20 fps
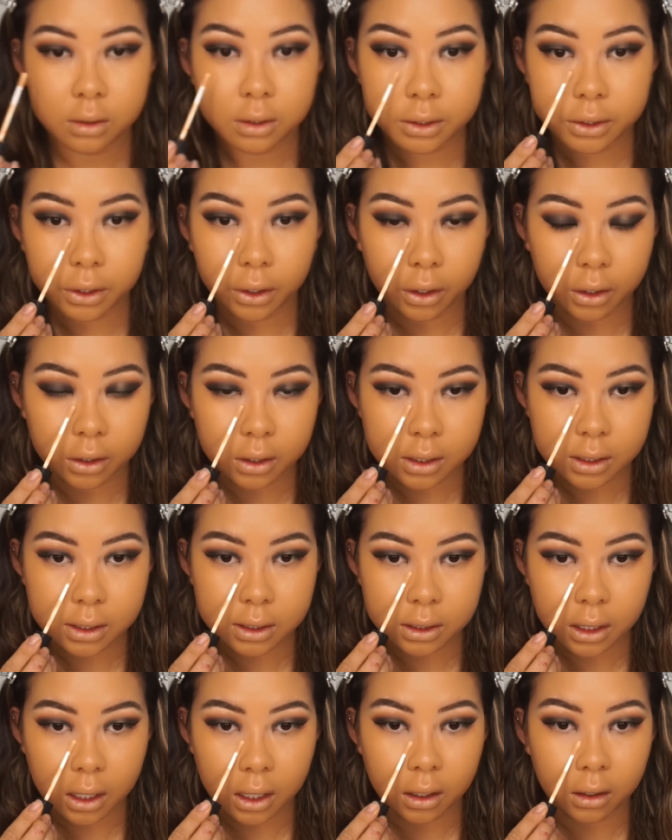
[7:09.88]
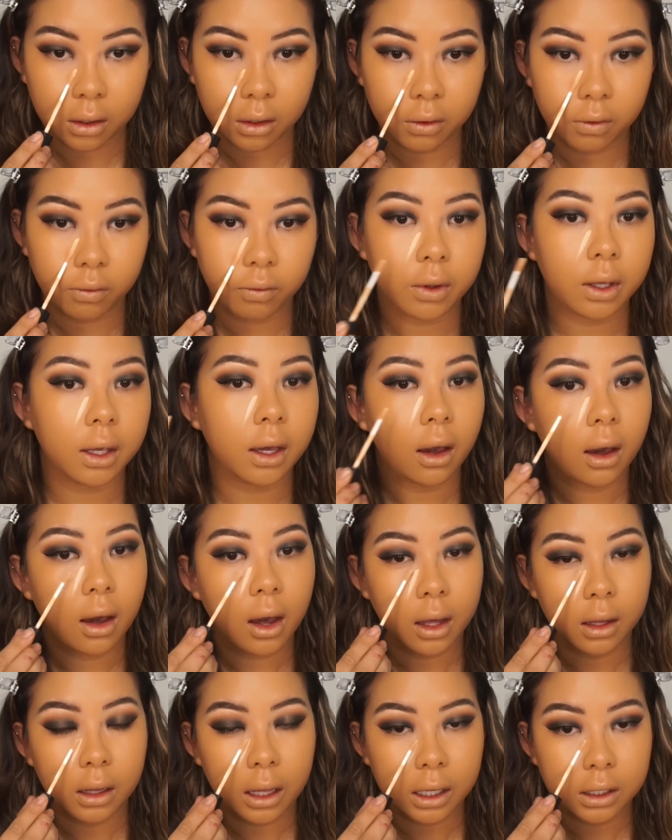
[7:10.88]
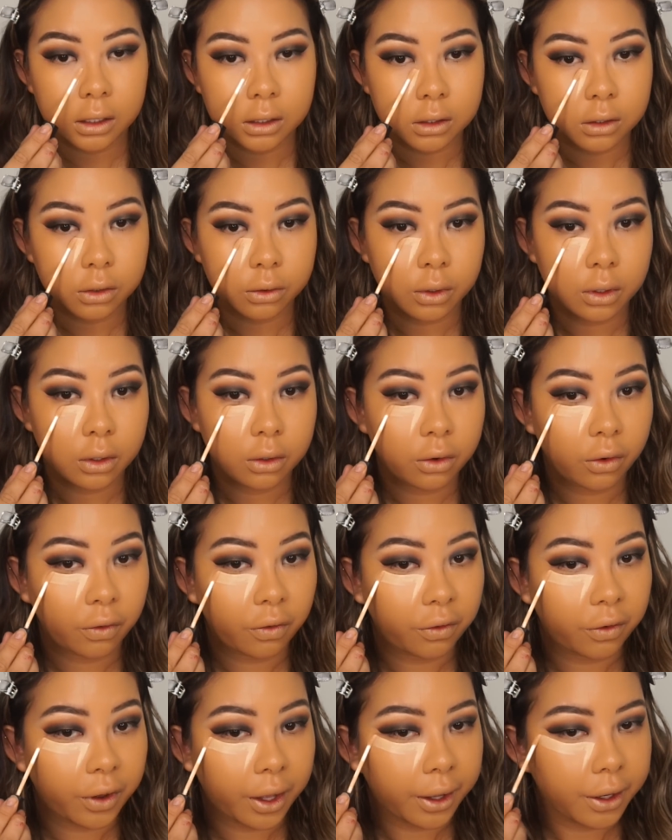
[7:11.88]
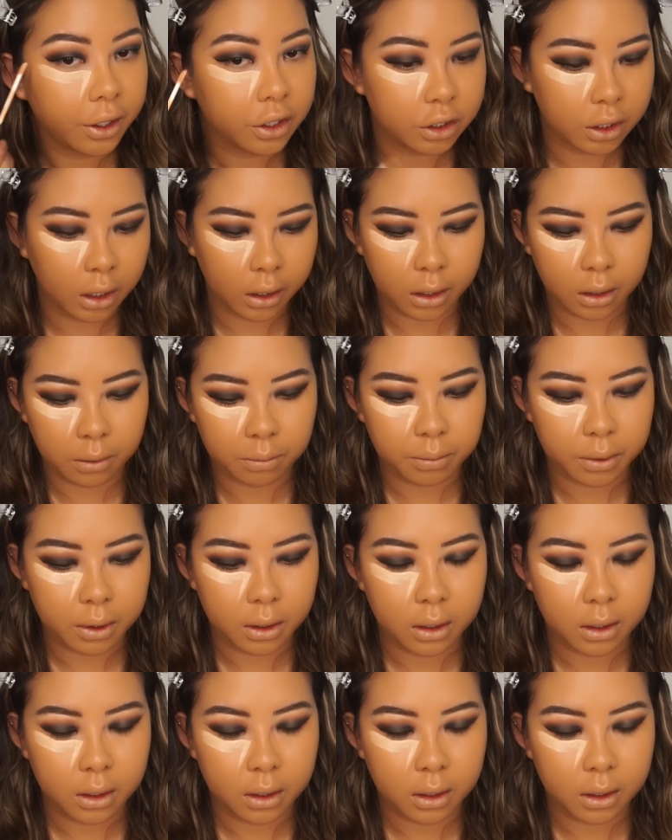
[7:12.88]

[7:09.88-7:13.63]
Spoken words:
So just starting off here, I like to do a little V shape.